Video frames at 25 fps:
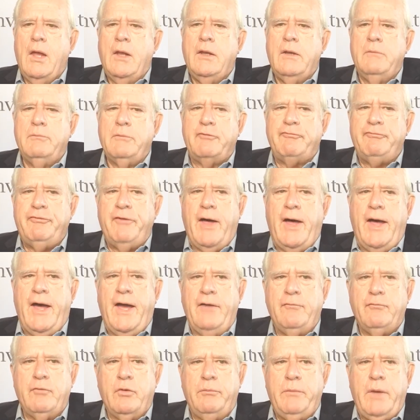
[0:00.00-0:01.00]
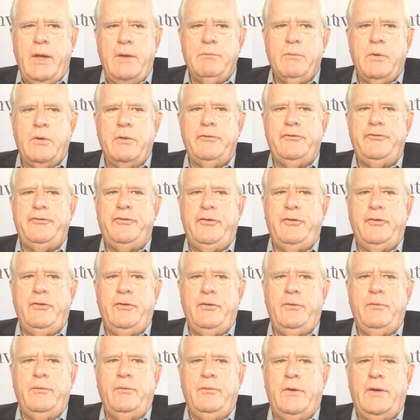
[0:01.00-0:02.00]
Number 5, remember
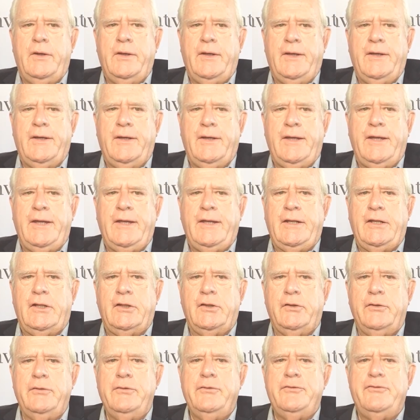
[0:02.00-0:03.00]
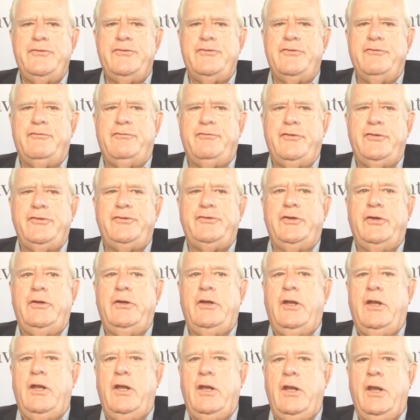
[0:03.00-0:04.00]
to include
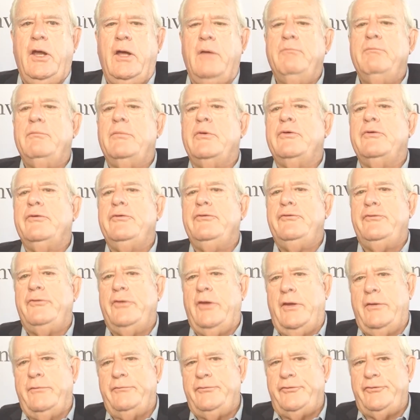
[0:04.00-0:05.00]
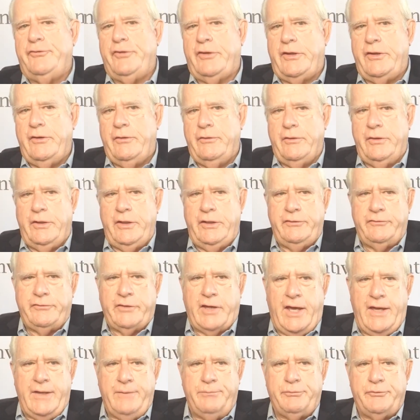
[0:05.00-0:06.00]
sufficient numbers of security
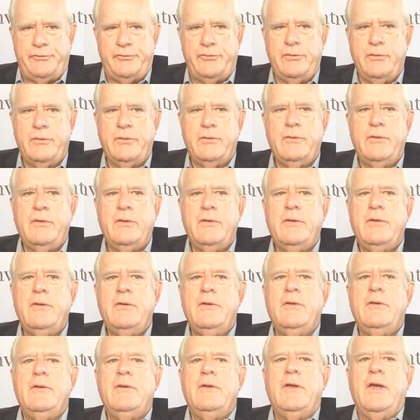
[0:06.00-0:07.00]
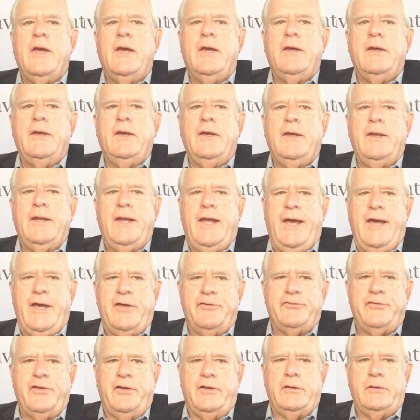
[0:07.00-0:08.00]
types and
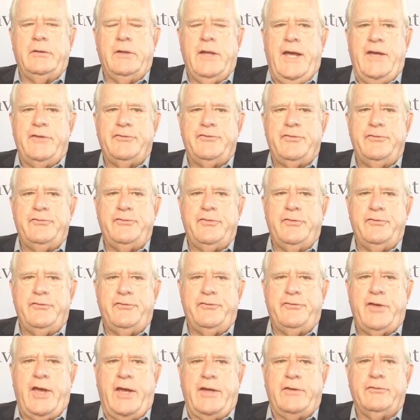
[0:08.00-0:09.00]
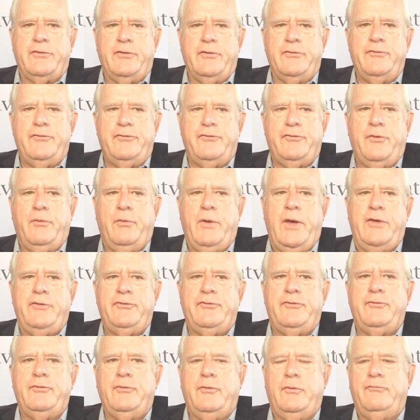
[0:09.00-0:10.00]
asset classes and sectors so
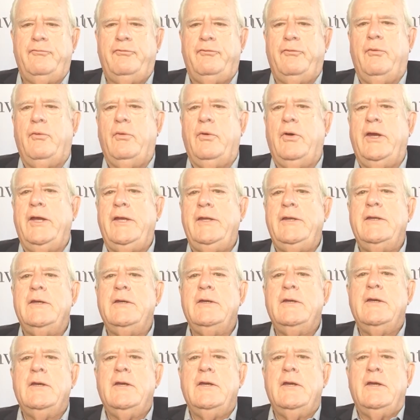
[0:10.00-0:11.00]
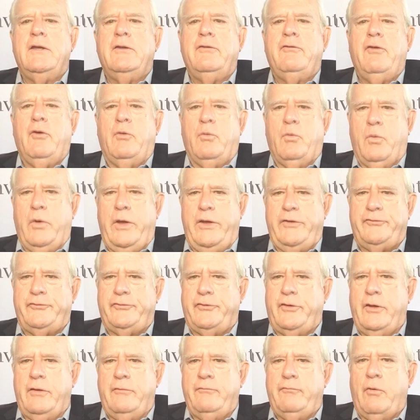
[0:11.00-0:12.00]
as to avoid the
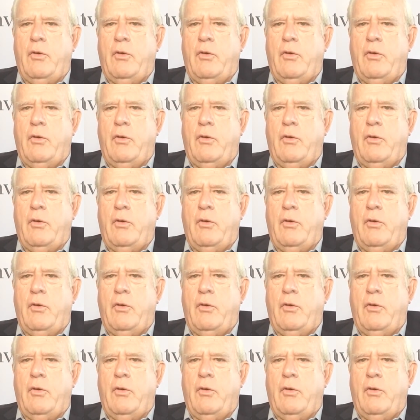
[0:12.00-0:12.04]
risk of